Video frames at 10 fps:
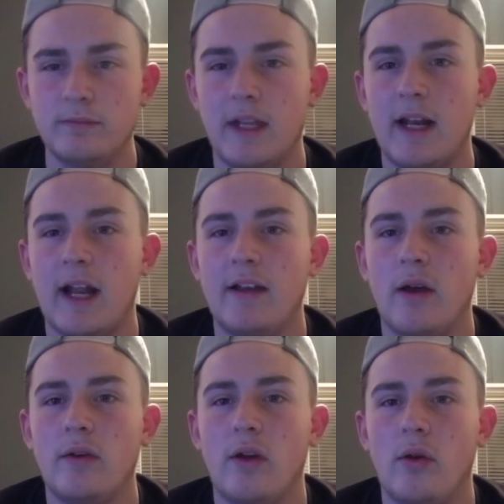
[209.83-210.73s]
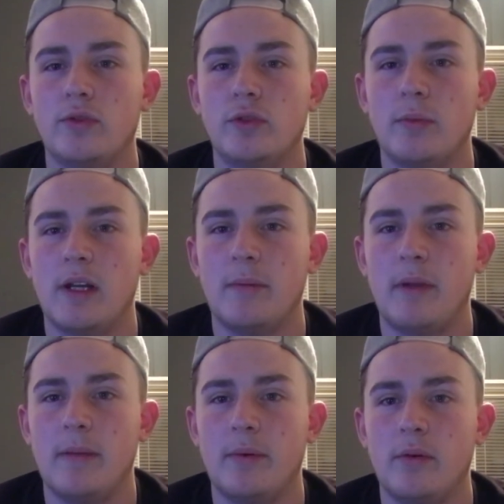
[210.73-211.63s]
and I don't know too many
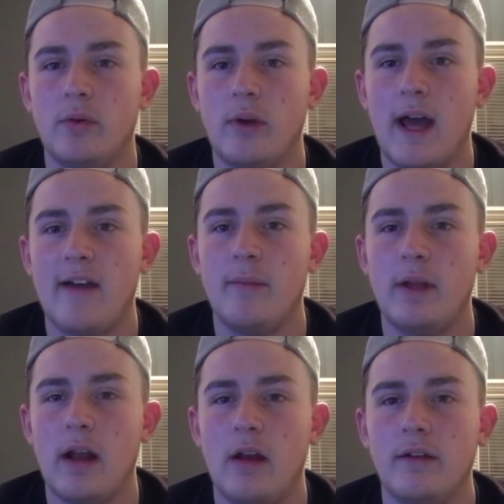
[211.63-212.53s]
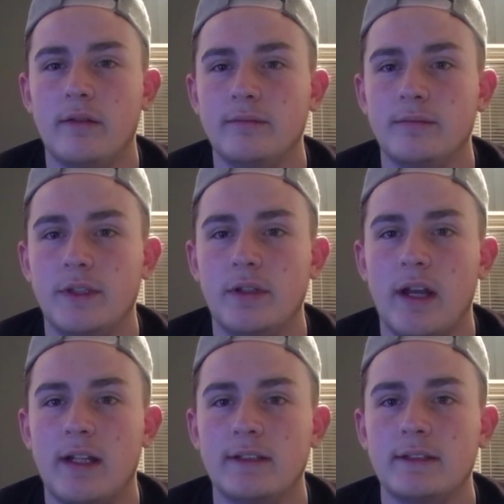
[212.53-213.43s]
people who have been out of the
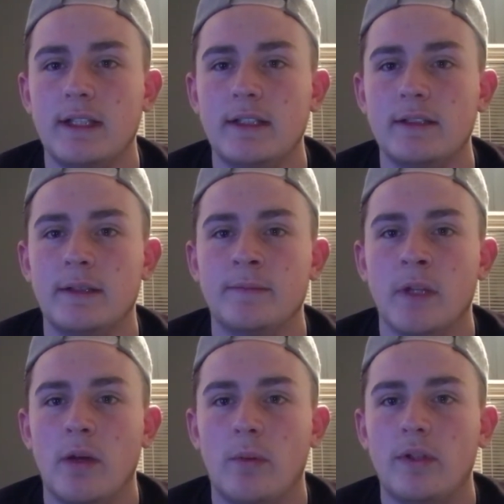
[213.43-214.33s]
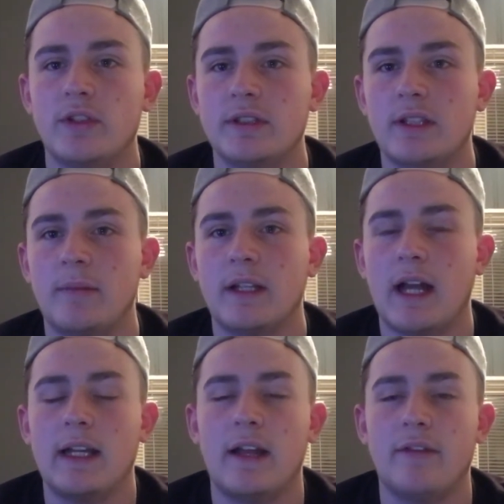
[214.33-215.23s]
United States, which is something
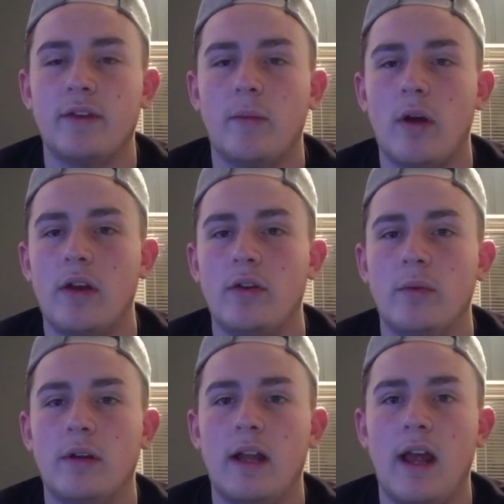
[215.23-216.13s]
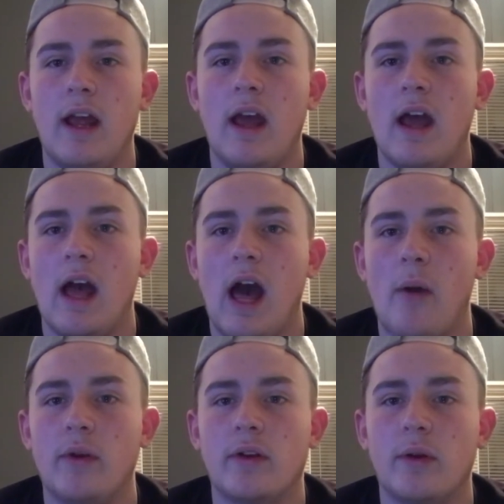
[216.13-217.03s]
I definitely want to do one day. I
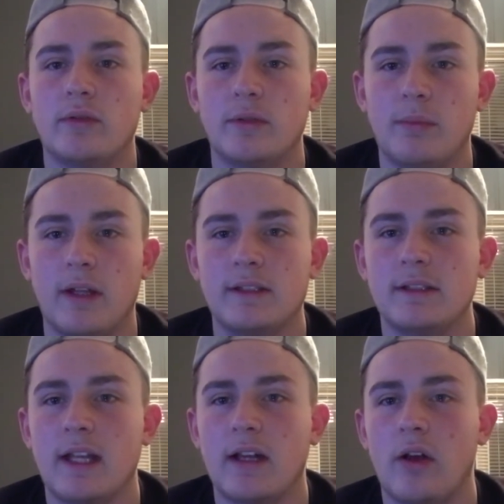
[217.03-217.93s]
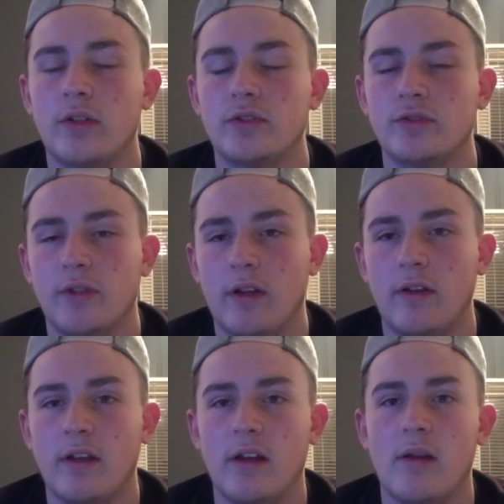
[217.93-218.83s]
want to go to places like
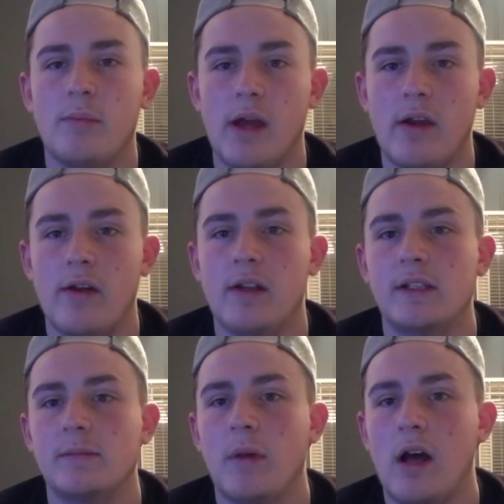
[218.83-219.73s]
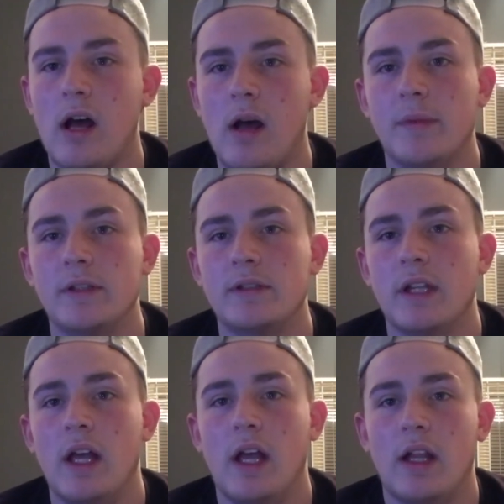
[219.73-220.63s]
Australia, Paris, Bahamas,
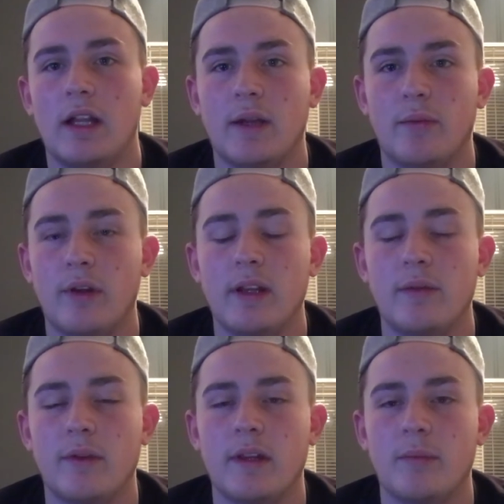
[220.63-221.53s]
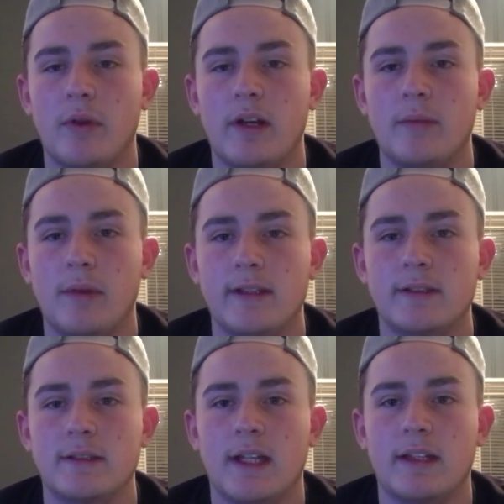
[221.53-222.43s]
like really, really pretty
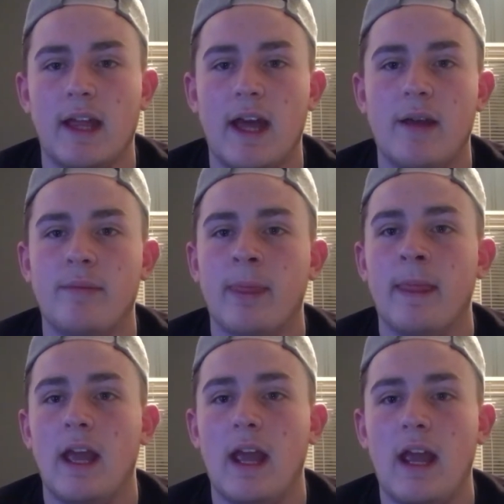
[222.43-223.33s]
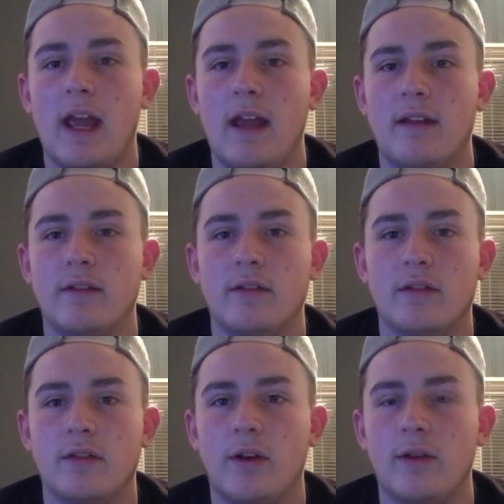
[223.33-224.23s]
places like that, and
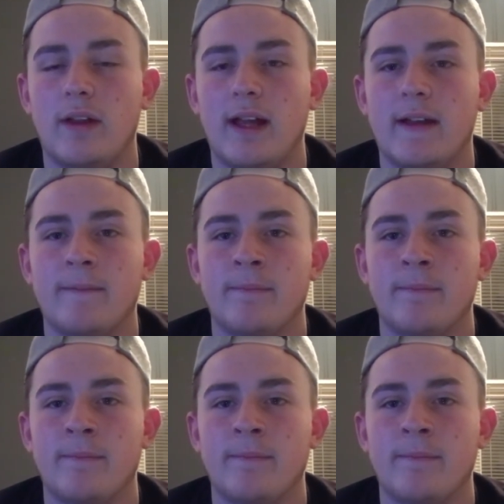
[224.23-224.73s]
go like